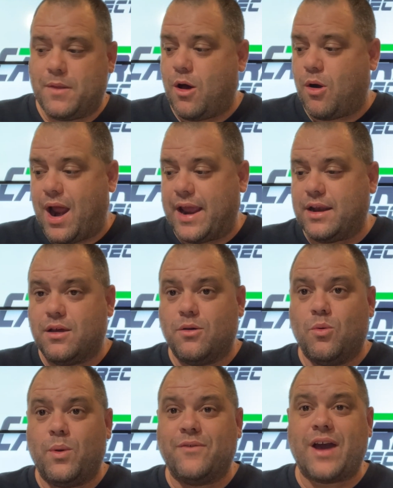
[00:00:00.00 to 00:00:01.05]
All right?
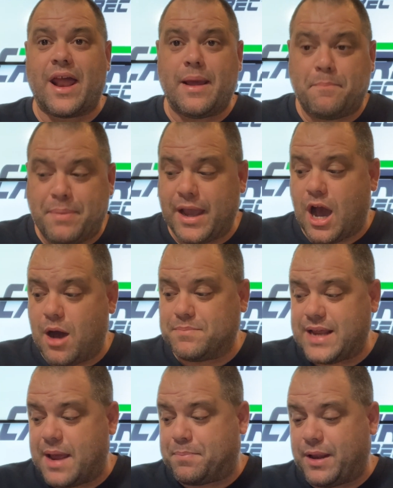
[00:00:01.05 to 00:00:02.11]
We've got a big hump
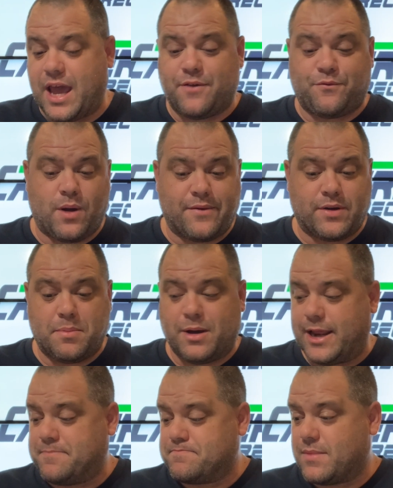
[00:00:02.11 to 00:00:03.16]
day planned for
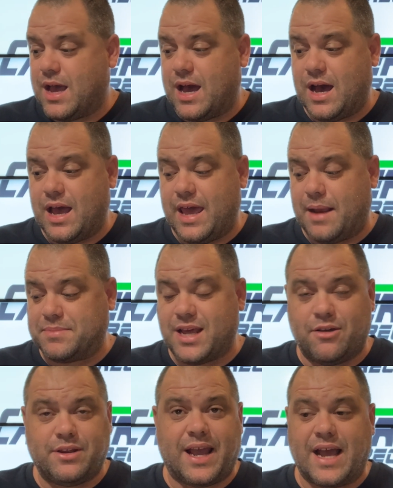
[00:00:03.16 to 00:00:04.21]
everybody. And I'm
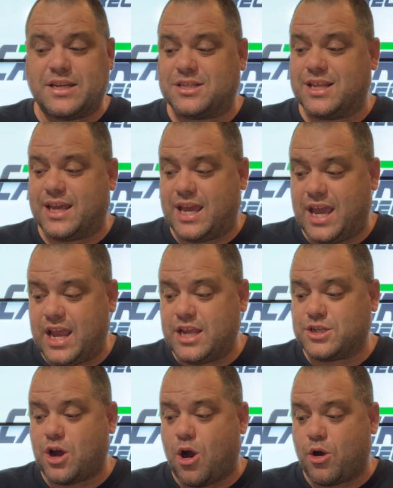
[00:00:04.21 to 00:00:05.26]
telling you guys, the
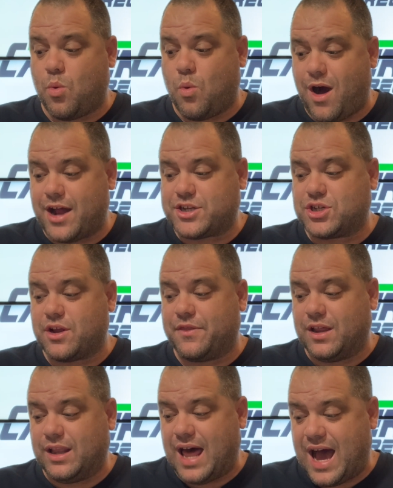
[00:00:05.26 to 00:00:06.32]
keys are to watch
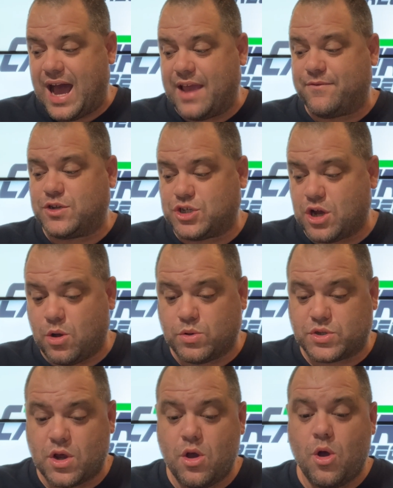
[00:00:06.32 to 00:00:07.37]
the live
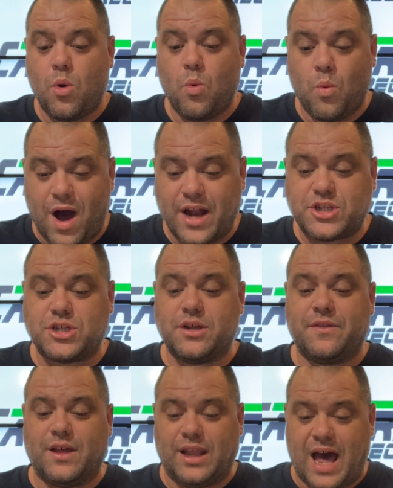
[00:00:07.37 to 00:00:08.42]
shows. Watch
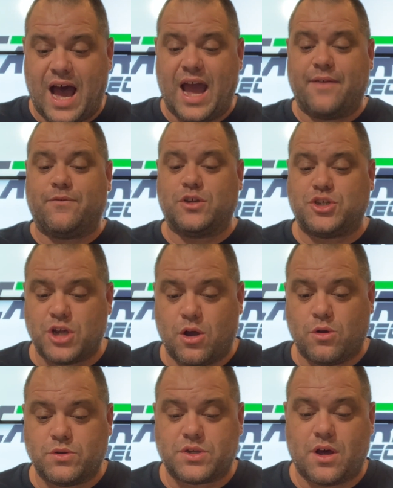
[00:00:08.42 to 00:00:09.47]
the live
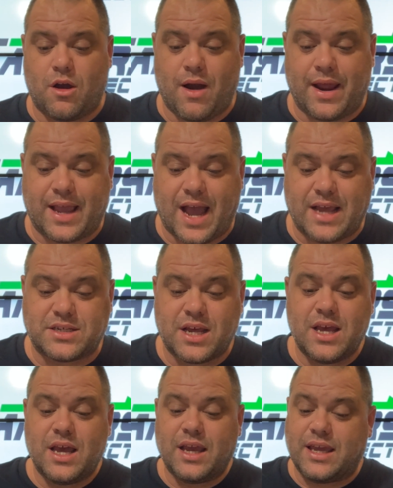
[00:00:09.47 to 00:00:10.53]
shows. All right, guys?
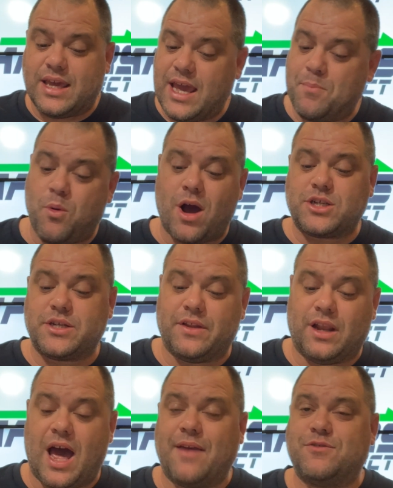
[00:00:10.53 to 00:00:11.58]
Keep watching the
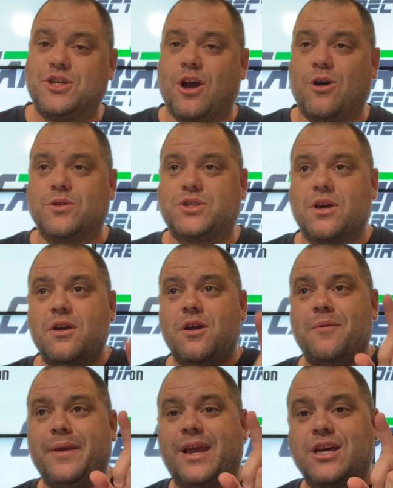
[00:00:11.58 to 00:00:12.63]
live shows
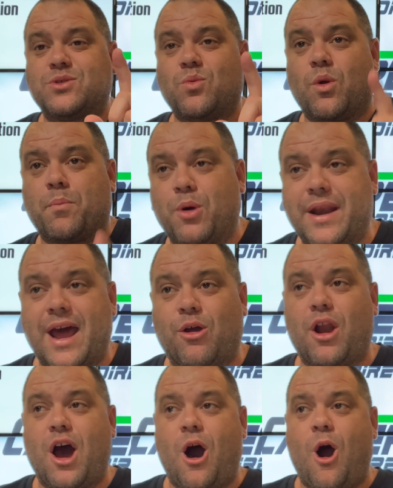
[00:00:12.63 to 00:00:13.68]
because we're putting
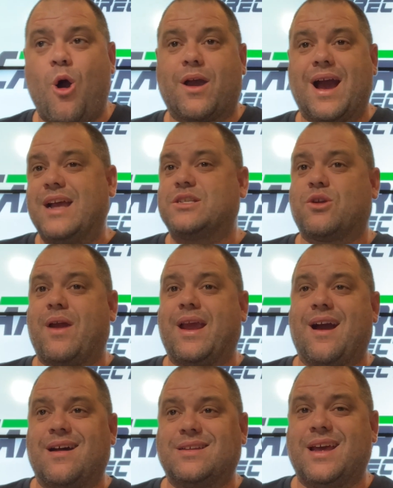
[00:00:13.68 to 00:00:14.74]
out all kinds of great
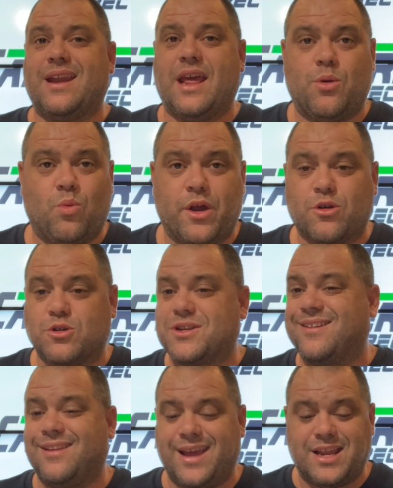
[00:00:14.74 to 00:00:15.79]
content and winners
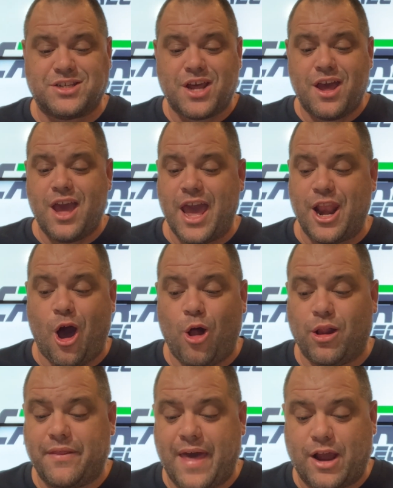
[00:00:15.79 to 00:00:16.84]
and leans and all
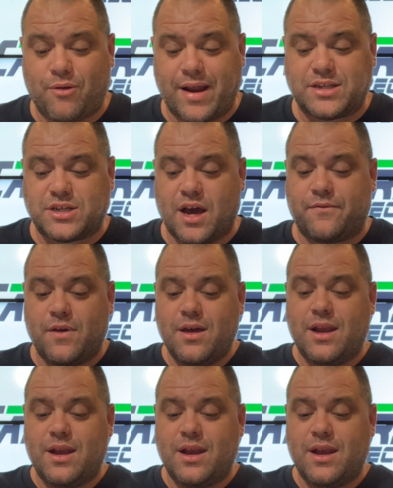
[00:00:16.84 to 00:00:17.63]
of that great stuff.